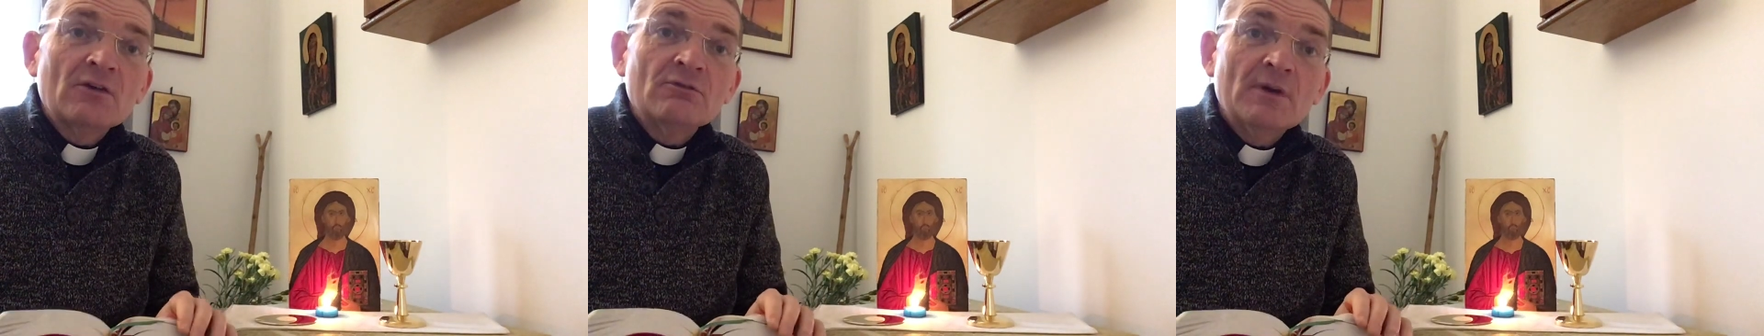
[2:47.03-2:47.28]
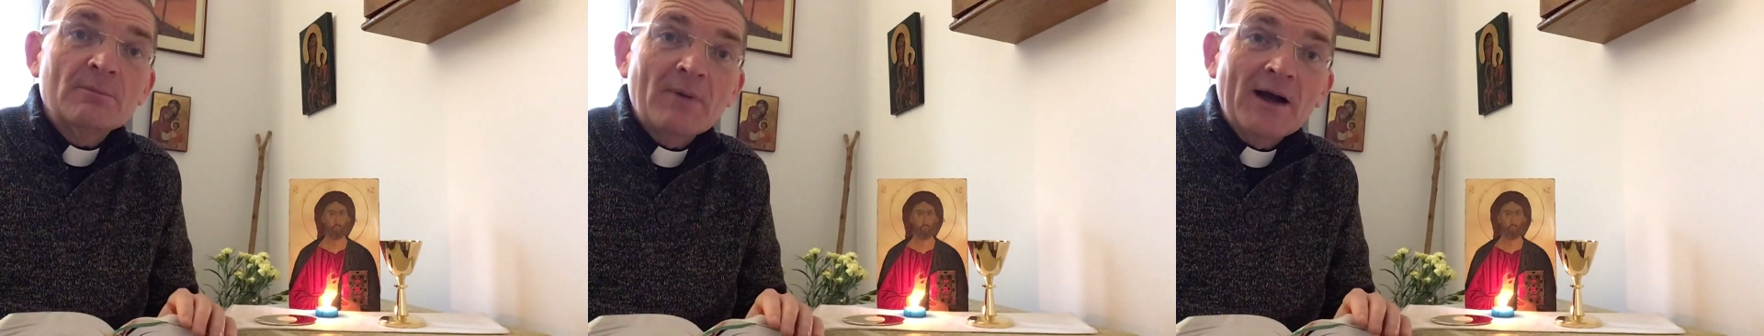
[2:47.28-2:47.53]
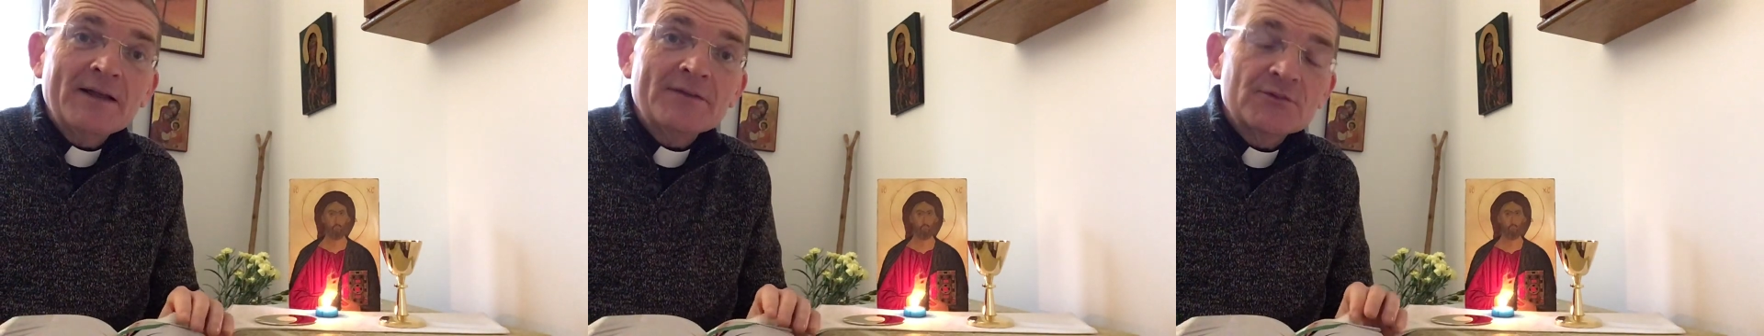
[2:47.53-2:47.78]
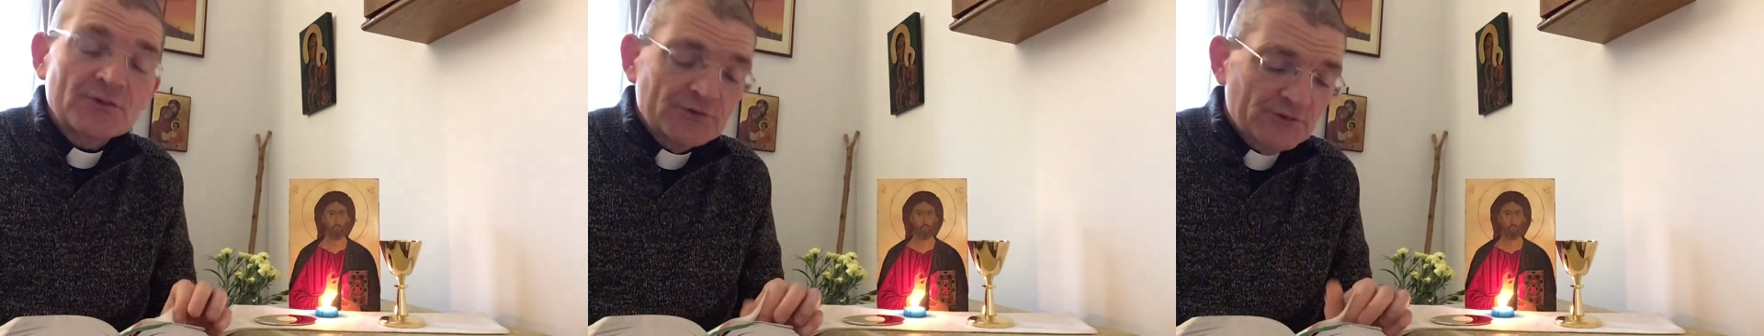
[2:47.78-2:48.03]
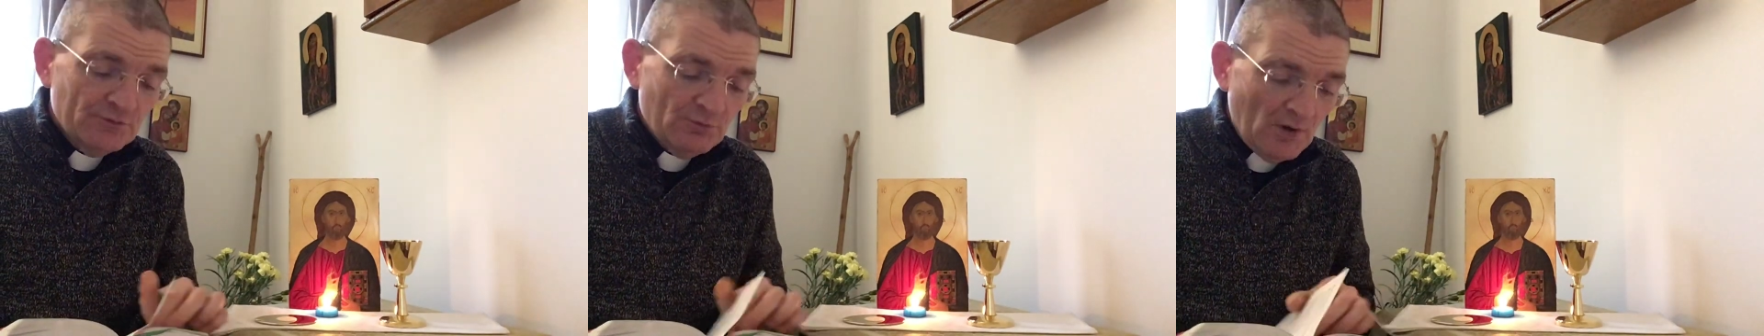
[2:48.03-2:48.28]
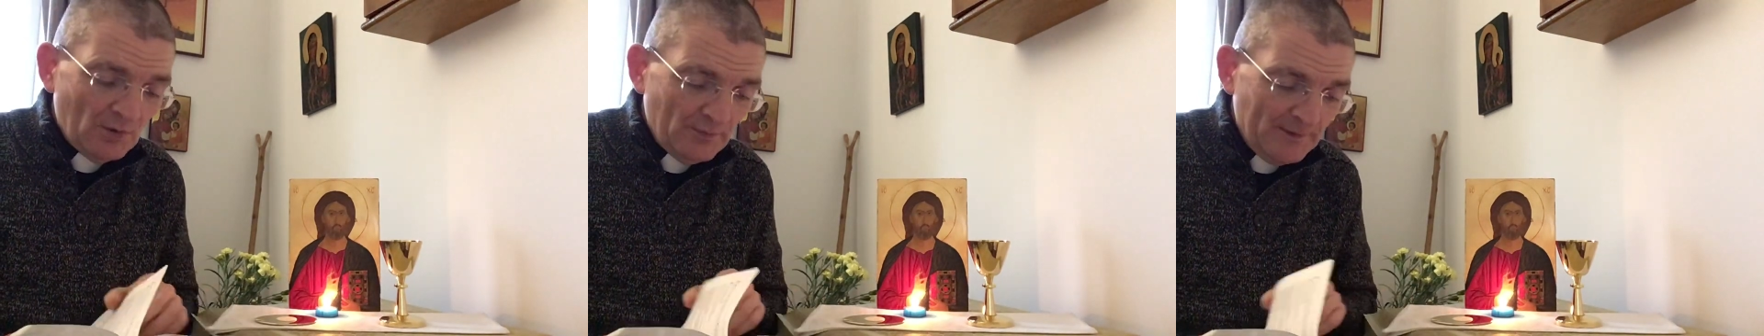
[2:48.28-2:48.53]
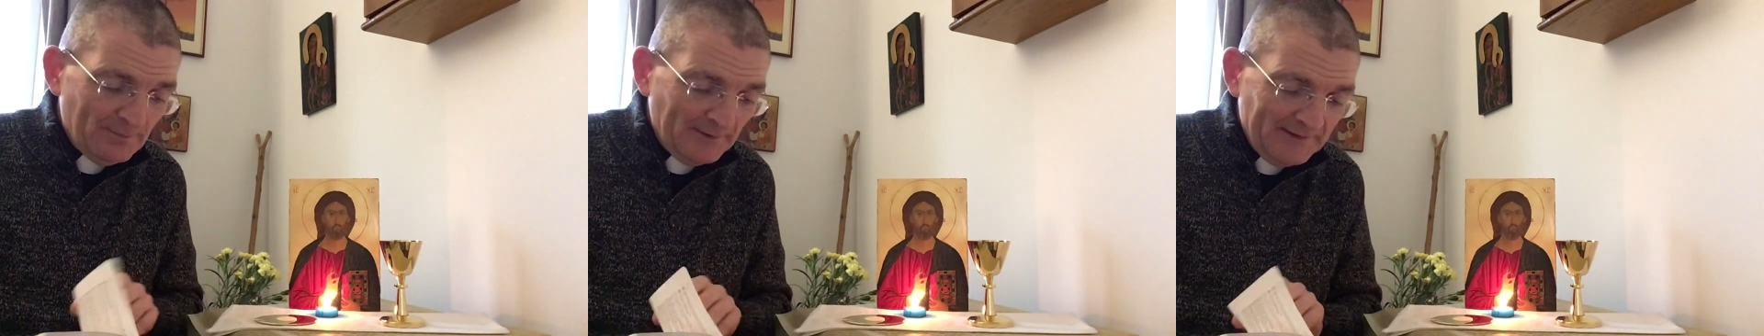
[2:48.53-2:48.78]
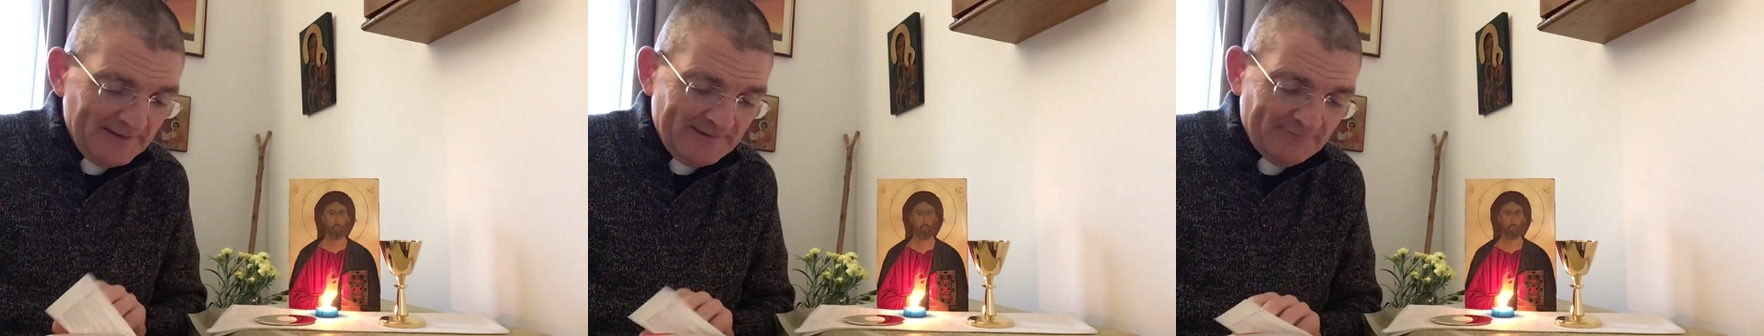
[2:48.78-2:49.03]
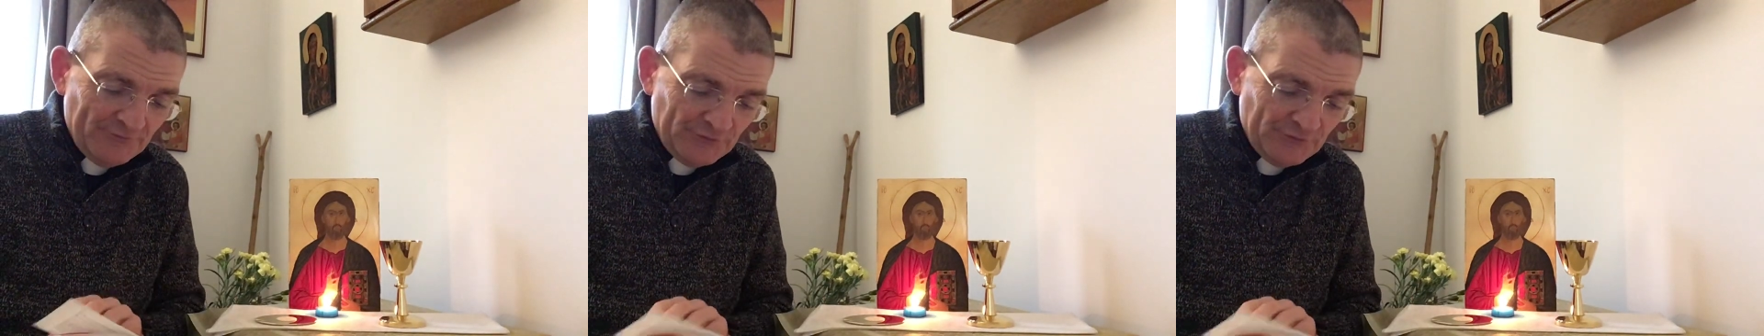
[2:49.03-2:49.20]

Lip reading: reminds us of what we believe.